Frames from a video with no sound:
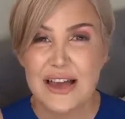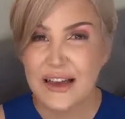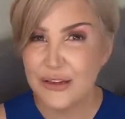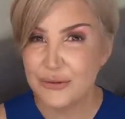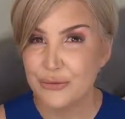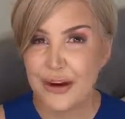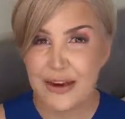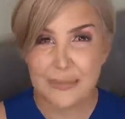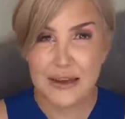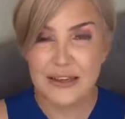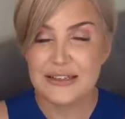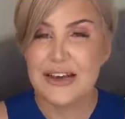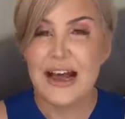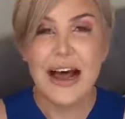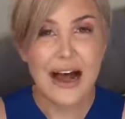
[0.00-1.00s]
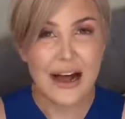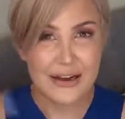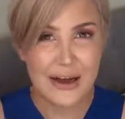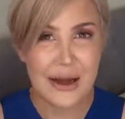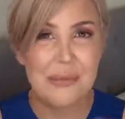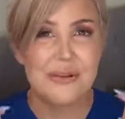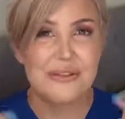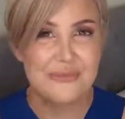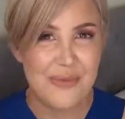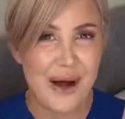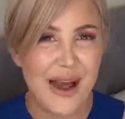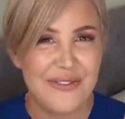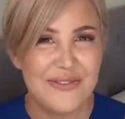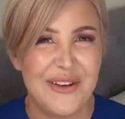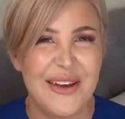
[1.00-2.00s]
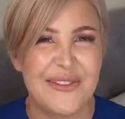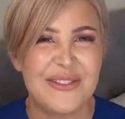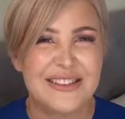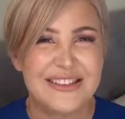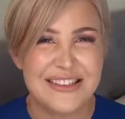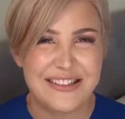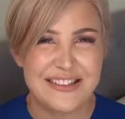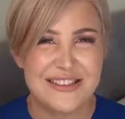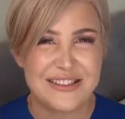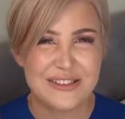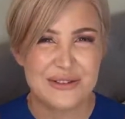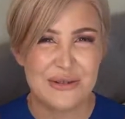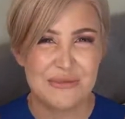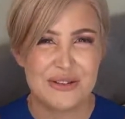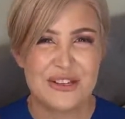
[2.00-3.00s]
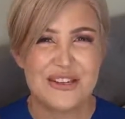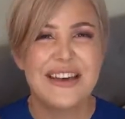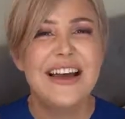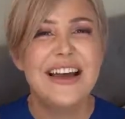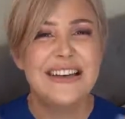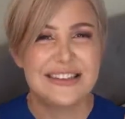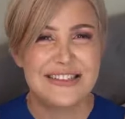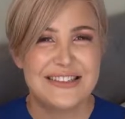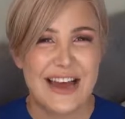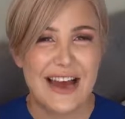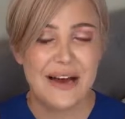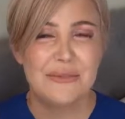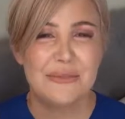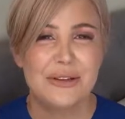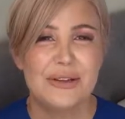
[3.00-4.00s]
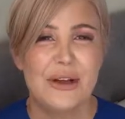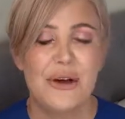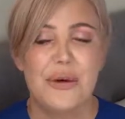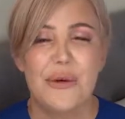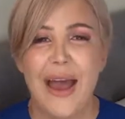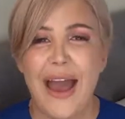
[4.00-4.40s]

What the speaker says: I can recommend a couple of my favorites in the description down below,